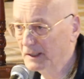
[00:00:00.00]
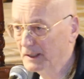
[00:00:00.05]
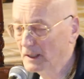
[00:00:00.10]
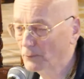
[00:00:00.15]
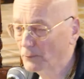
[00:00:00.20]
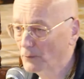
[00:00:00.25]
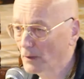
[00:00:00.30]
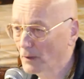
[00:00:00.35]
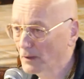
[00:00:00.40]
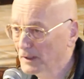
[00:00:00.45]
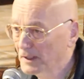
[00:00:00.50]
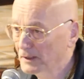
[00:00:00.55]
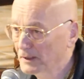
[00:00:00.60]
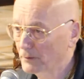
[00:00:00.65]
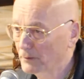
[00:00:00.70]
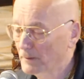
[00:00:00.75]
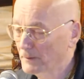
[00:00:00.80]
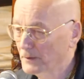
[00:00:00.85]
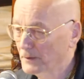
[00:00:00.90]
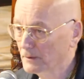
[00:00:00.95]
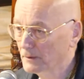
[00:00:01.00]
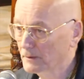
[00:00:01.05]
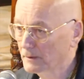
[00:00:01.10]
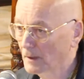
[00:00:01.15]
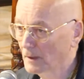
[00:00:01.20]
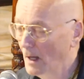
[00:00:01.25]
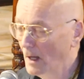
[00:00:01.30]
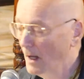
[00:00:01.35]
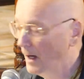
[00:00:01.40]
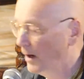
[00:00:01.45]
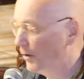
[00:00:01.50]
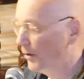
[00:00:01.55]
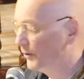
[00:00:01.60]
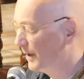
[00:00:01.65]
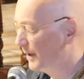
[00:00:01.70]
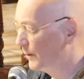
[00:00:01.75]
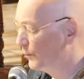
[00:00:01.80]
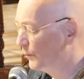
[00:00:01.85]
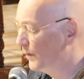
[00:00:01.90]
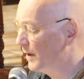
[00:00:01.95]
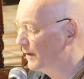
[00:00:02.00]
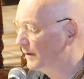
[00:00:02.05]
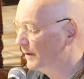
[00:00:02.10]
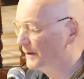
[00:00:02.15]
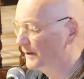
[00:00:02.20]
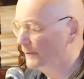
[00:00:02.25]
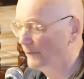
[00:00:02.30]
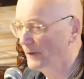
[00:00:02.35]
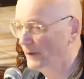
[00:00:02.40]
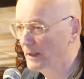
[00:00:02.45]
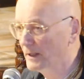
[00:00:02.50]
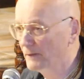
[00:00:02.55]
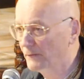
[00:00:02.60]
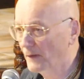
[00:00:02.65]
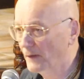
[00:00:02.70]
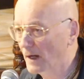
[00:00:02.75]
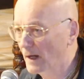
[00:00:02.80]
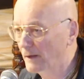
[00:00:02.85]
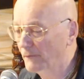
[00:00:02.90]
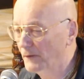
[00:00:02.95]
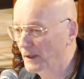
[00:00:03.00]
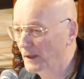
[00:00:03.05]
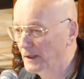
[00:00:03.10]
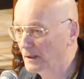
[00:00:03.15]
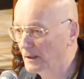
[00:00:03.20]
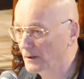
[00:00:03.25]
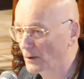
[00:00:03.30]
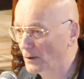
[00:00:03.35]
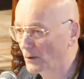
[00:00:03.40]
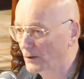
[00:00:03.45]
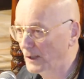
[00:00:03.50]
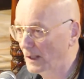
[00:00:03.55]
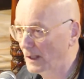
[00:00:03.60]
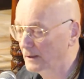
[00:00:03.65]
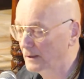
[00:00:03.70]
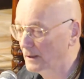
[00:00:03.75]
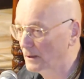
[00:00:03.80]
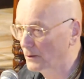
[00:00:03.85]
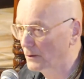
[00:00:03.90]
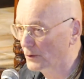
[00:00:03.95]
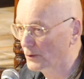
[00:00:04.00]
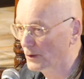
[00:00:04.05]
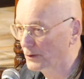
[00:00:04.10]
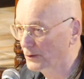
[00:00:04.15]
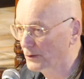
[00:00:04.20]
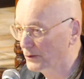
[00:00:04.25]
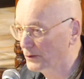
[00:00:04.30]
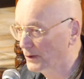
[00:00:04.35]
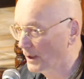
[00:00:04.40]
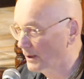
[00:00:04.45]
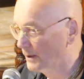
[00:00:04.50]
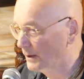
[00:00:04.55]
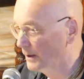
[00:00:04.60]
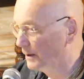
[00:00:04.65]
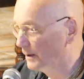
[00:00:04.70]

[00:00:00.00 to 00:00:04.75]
holy scriptures. How can we verify if it is authentic or not authentic?